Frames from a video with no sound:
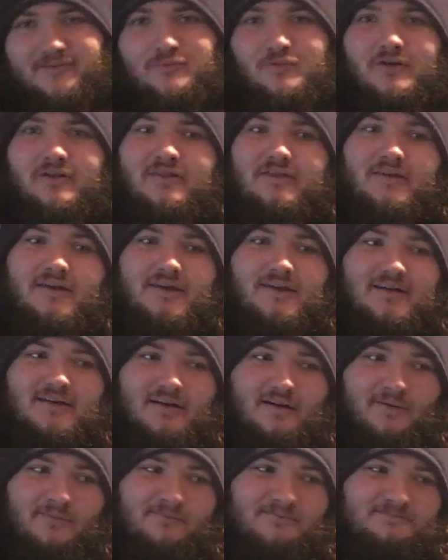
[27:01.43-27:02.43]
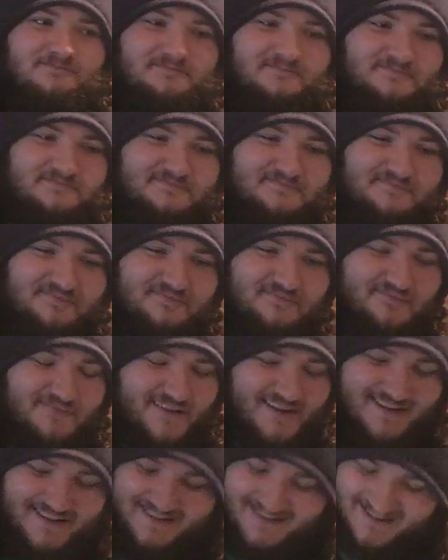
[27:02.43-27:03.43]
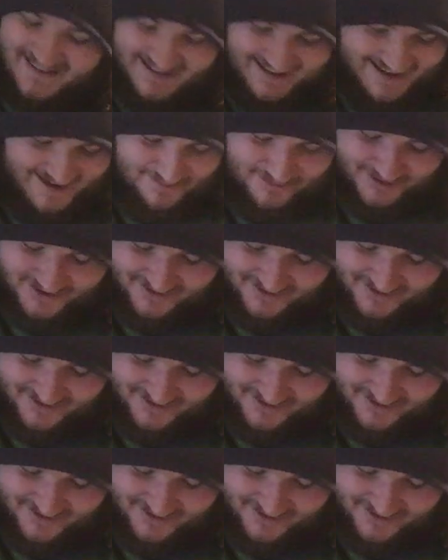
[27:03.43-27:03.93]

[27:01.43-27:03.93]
him win the, I can't